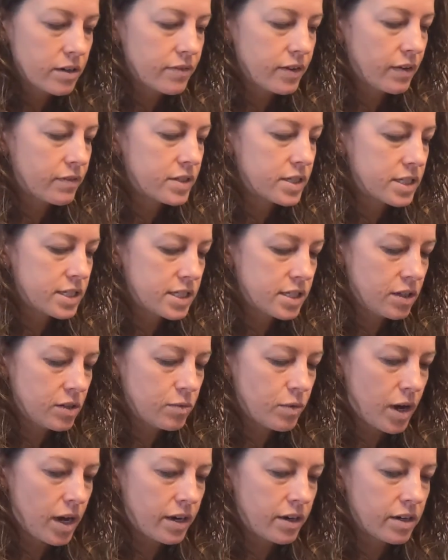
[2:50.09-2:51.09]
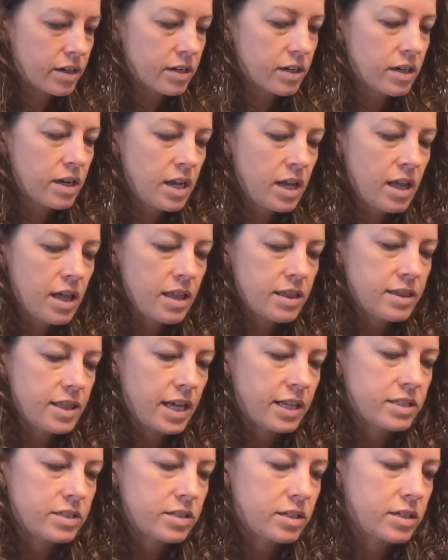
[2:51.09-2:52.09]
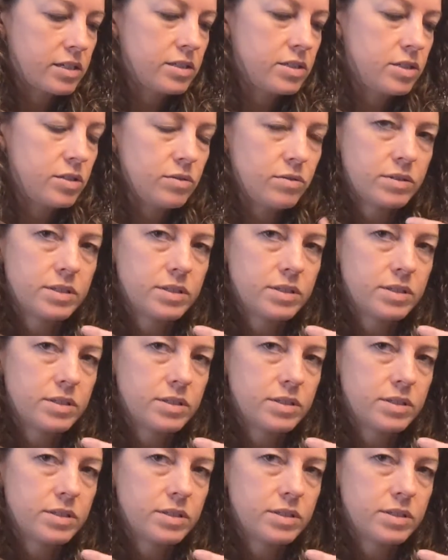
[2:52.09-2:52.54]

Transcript: If you have distilled water, that's good too,